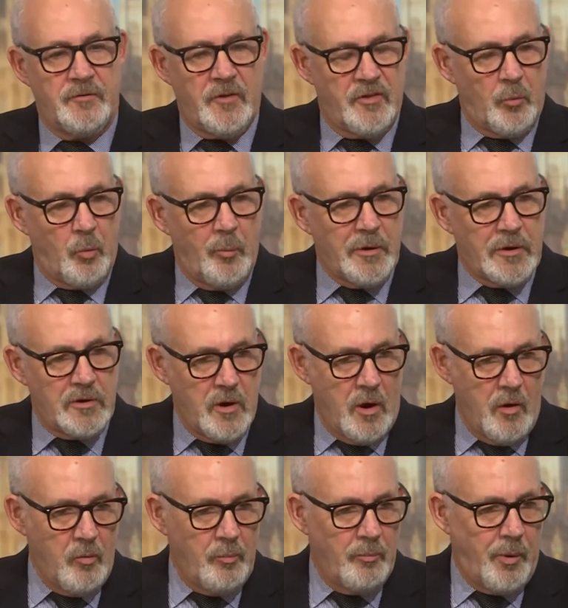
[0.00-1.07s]
that there will be
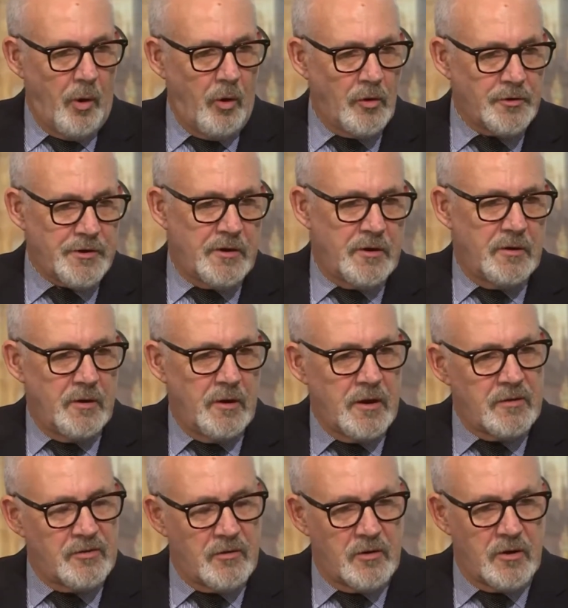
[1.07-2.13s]
no border
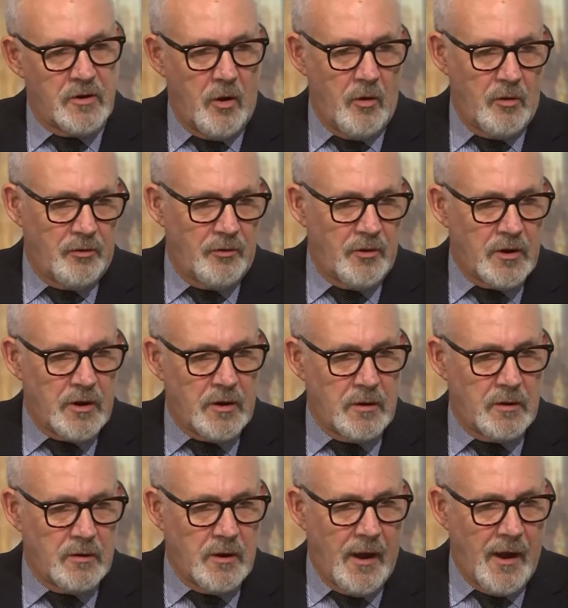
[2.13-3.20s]
either on
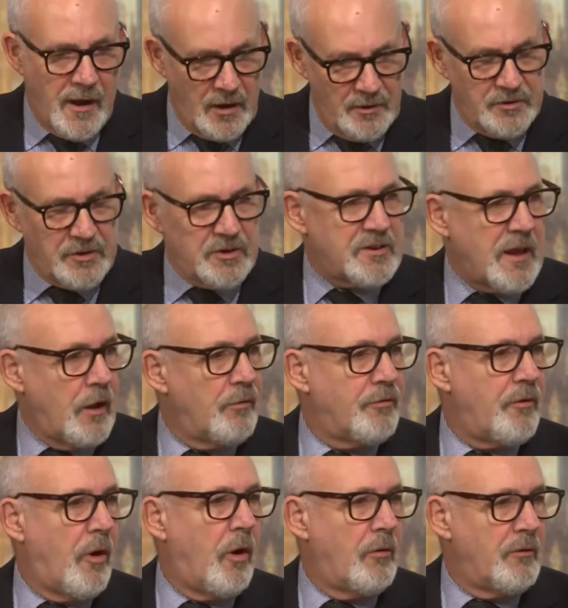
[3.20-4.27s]
the island
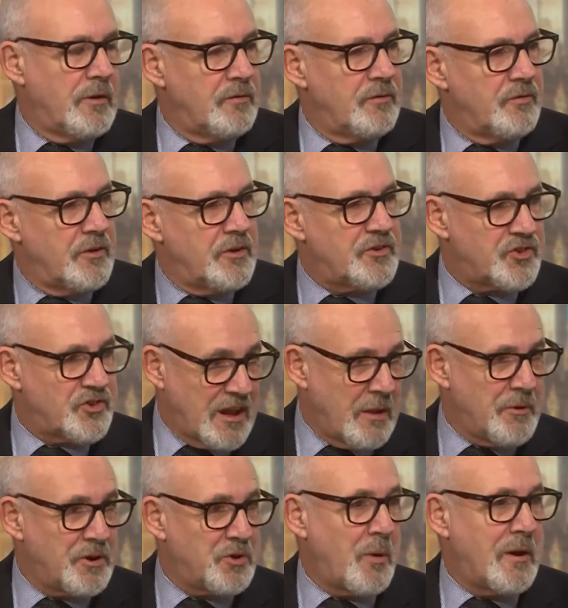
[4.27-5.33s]
itself or in the
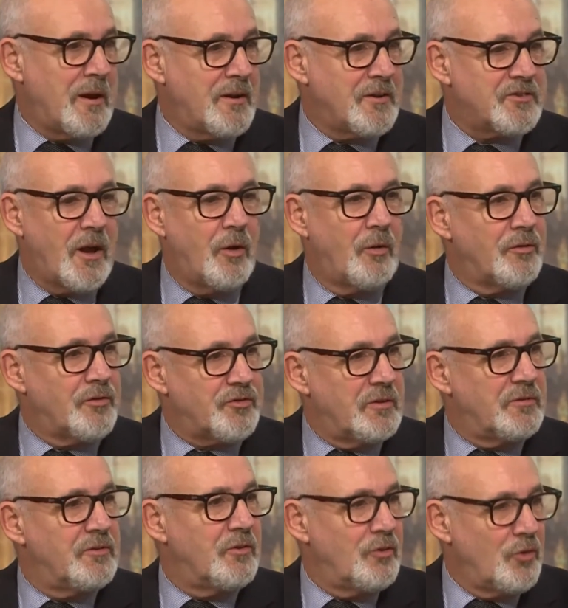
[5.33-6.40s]
sea between ourselves
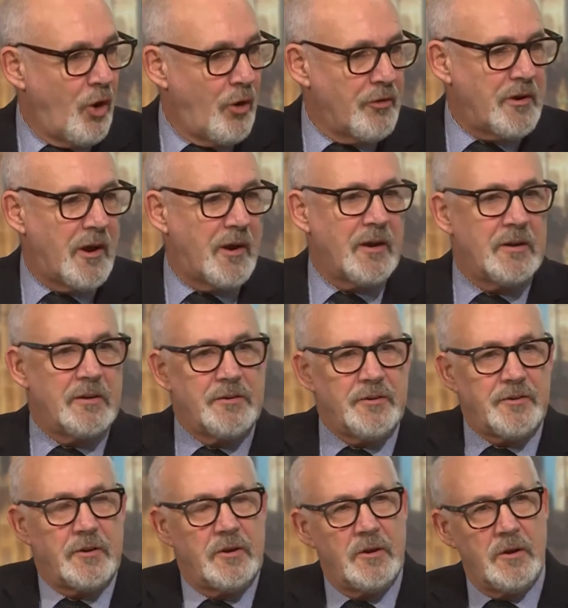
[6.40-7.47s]
and the Northern
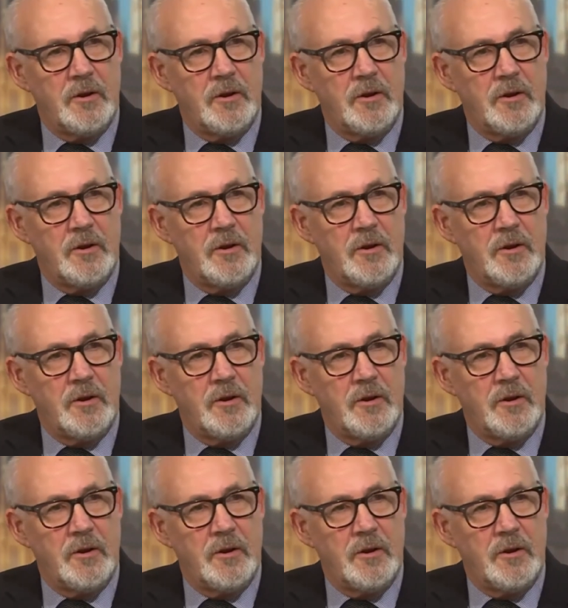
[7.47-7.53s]
Ireland.